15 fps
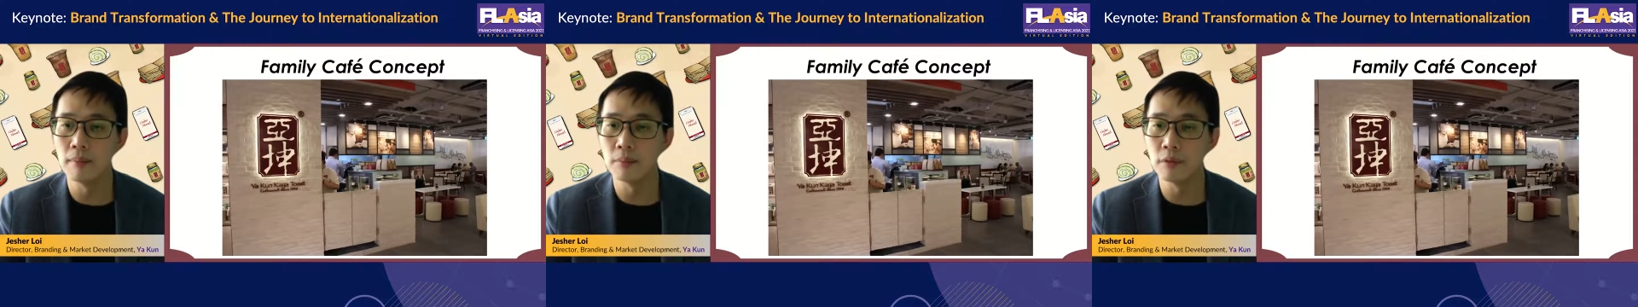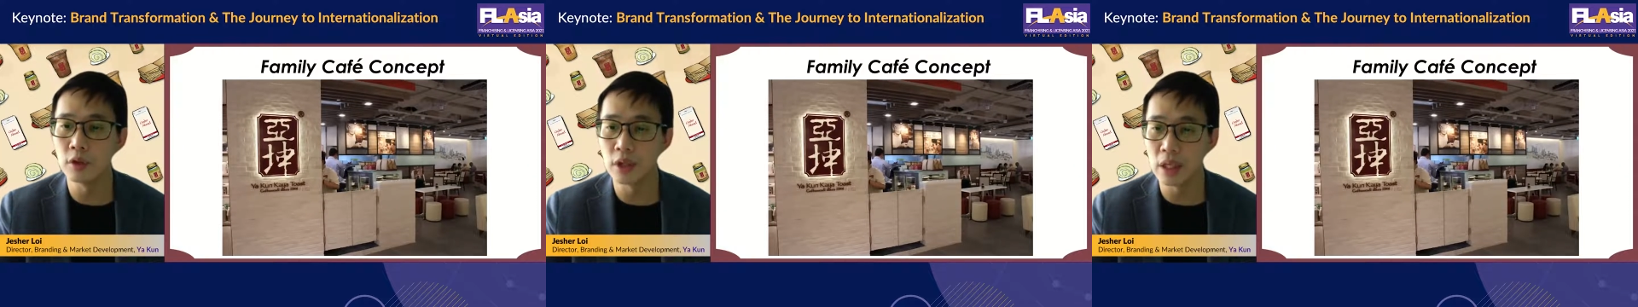
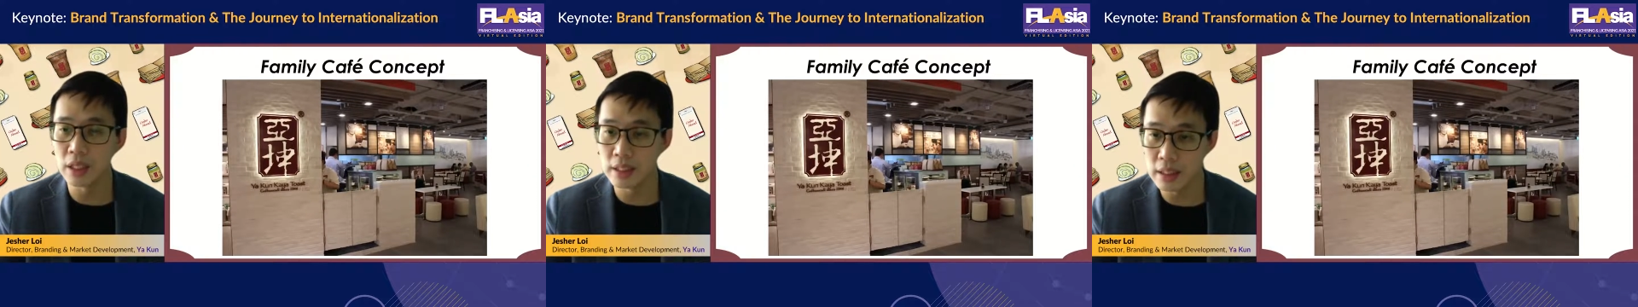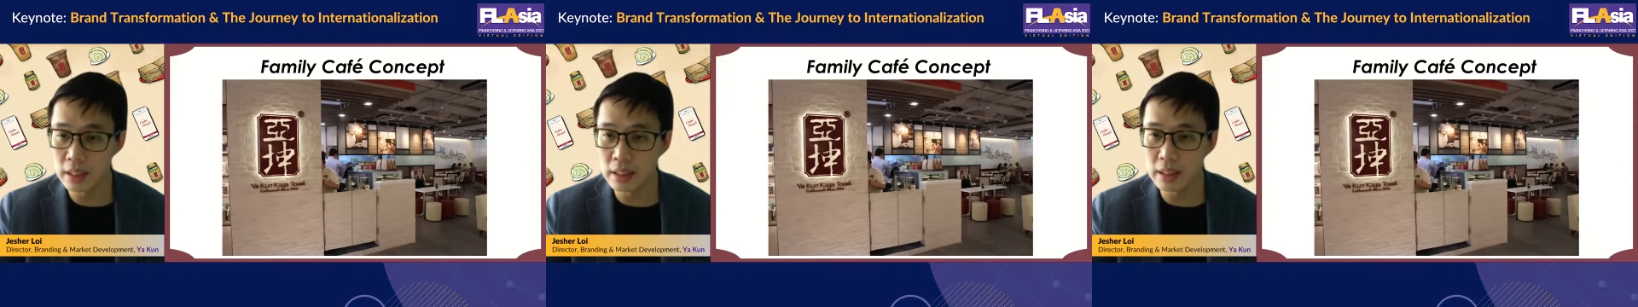You can
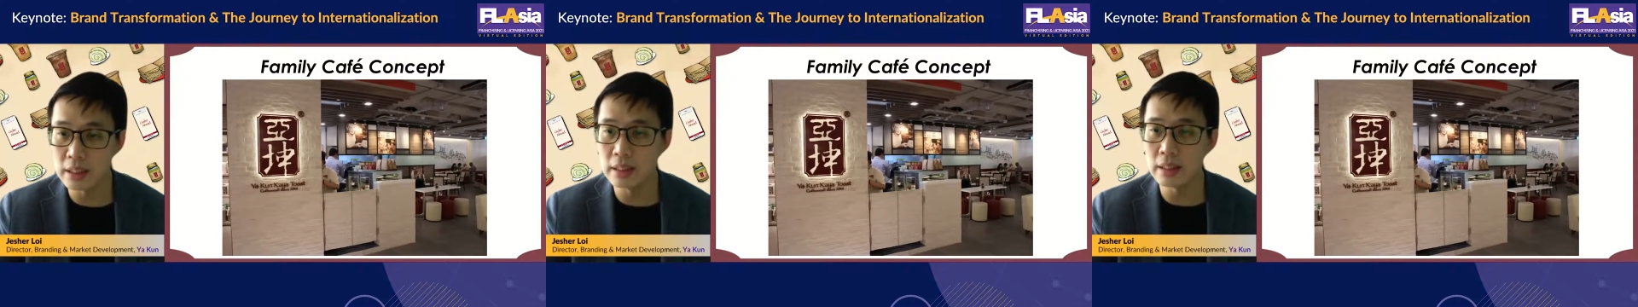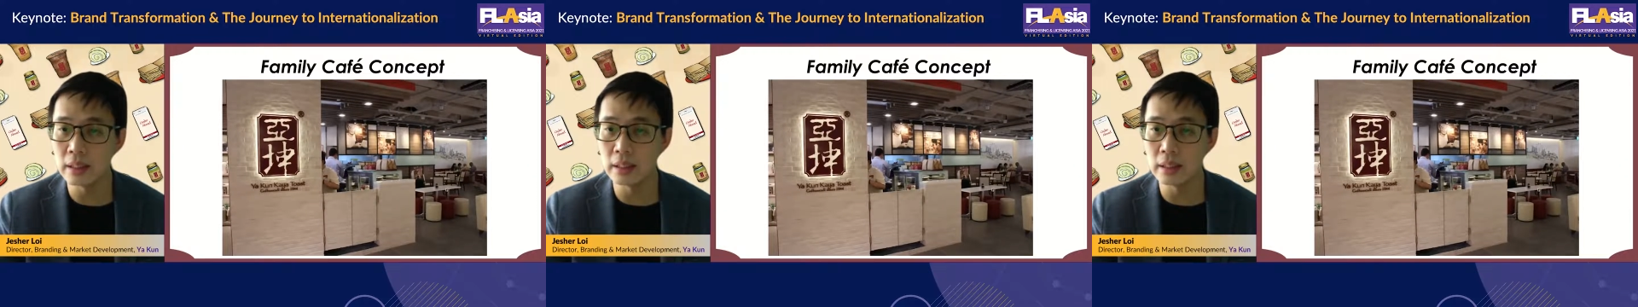see the
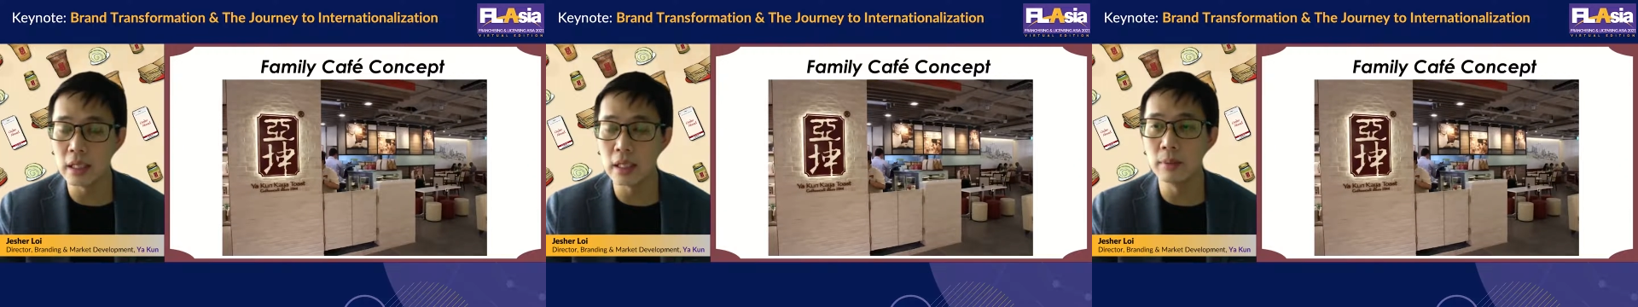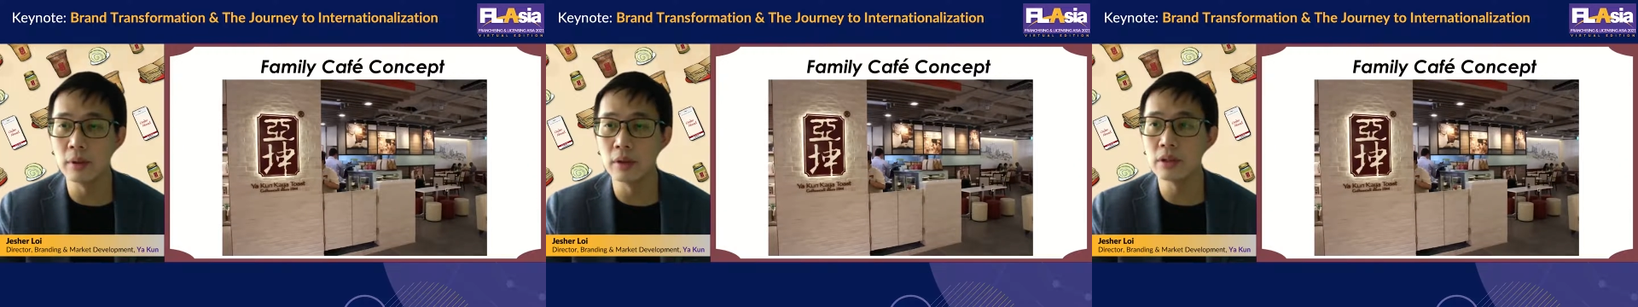seating, the
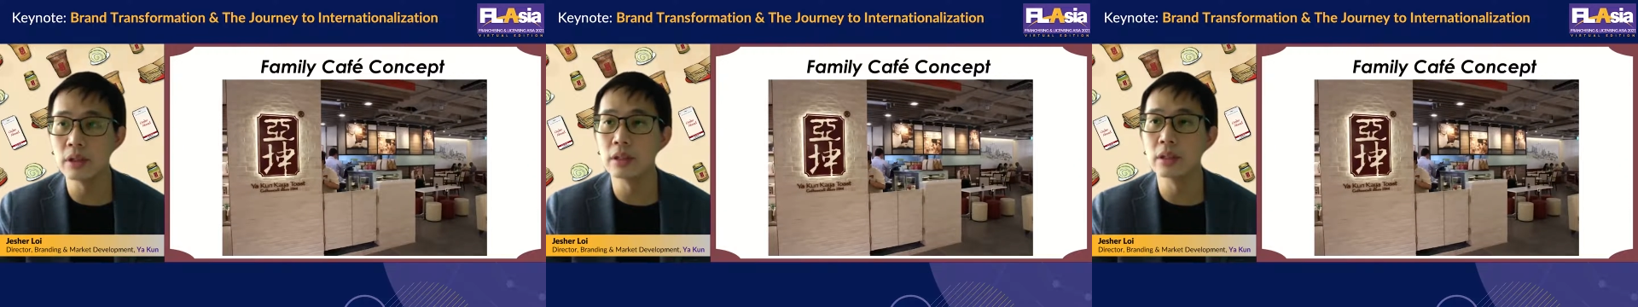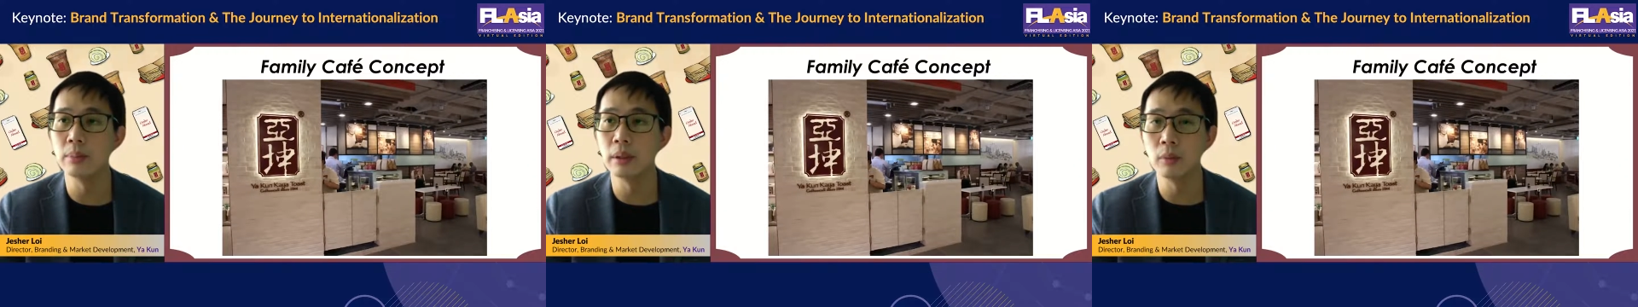tables is
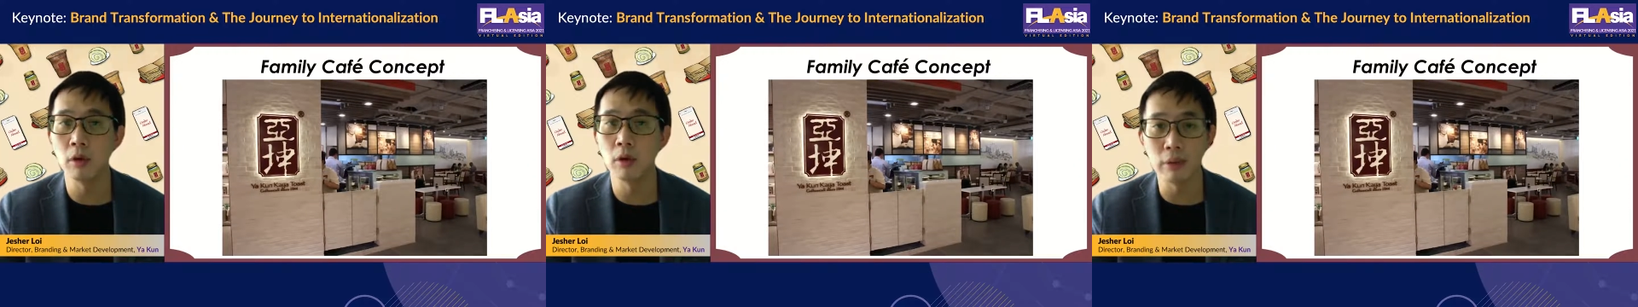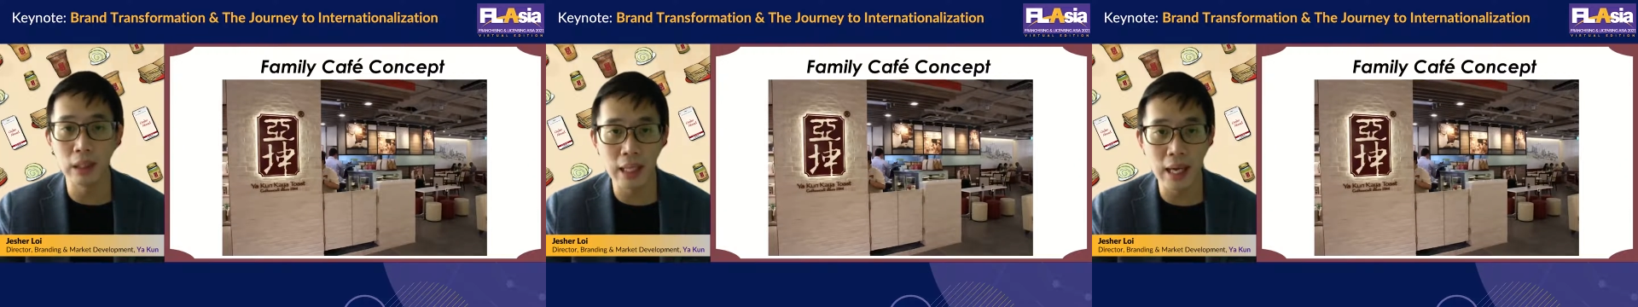a bit more
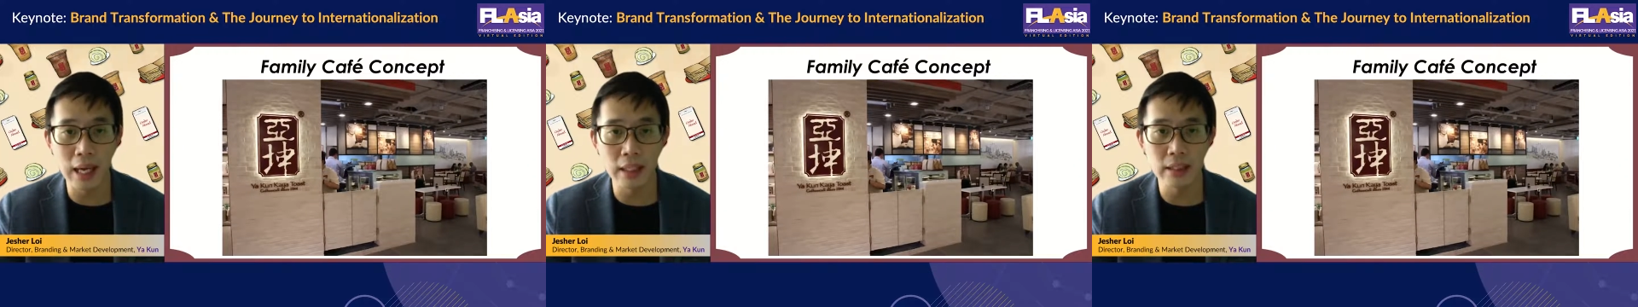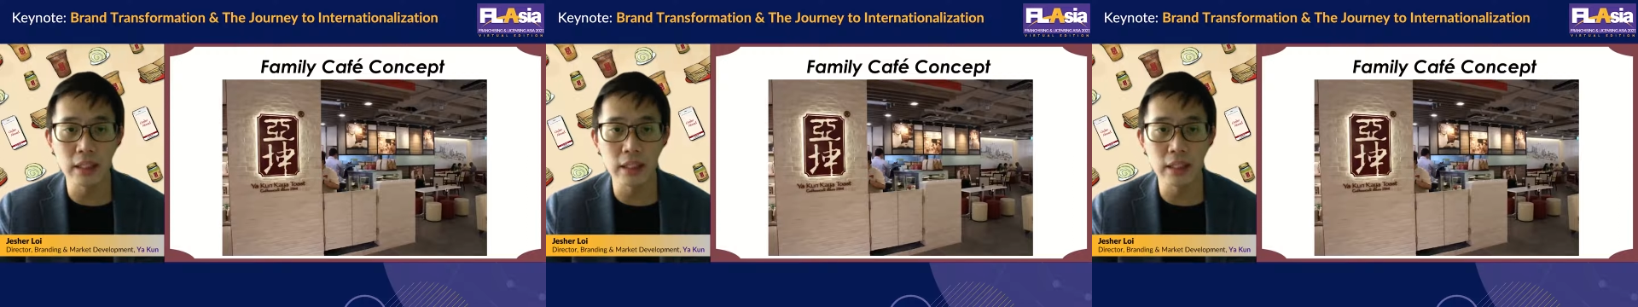relaxed.